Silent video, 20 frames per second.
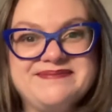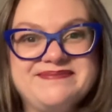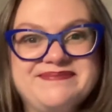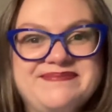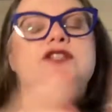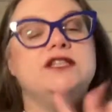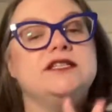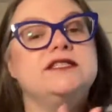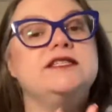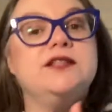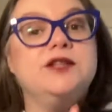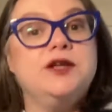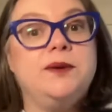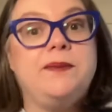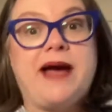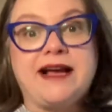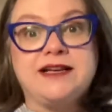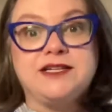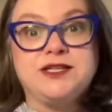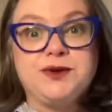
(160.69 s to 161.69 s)
So just a little
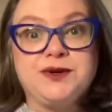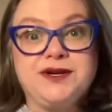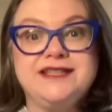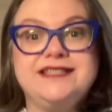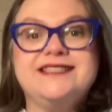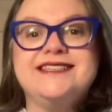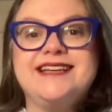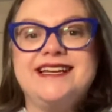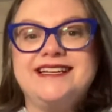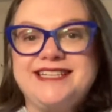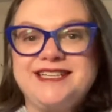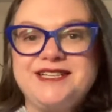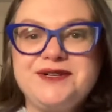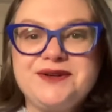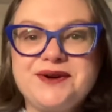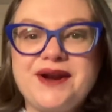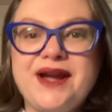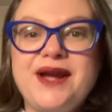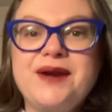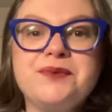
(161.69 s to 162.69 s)
backstory, since I did
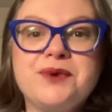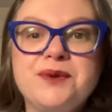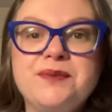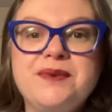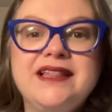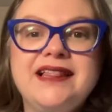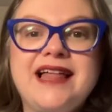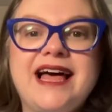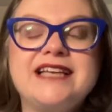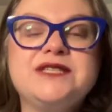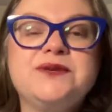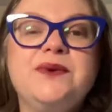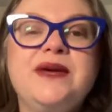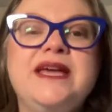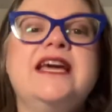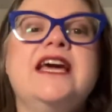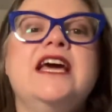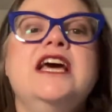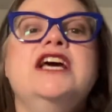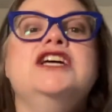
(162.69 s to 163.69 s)
create Ruby last
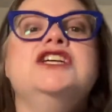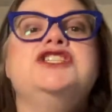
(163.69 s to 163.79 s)
week.